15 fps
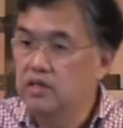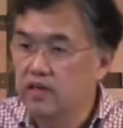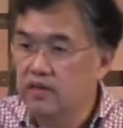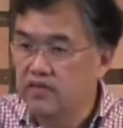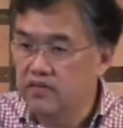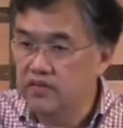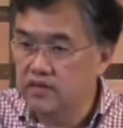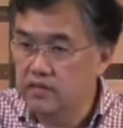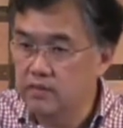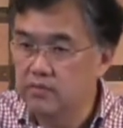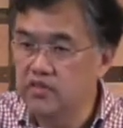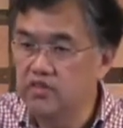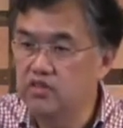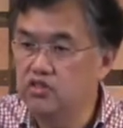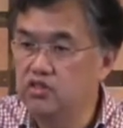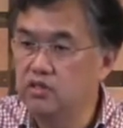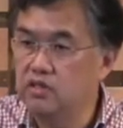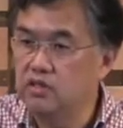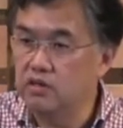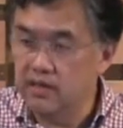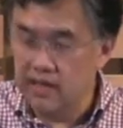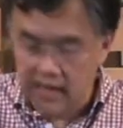
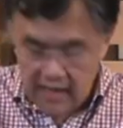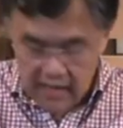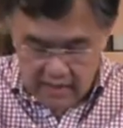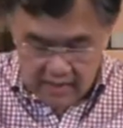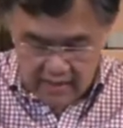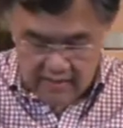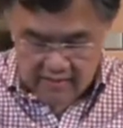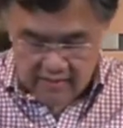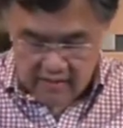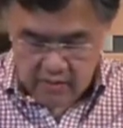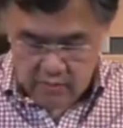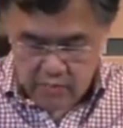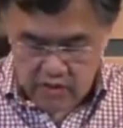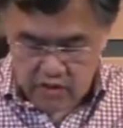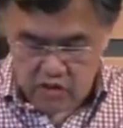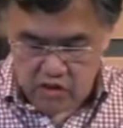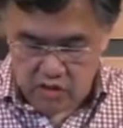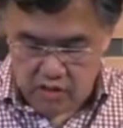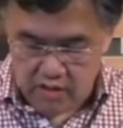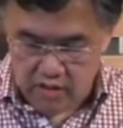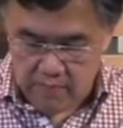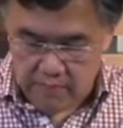circumcision and uncircumcision,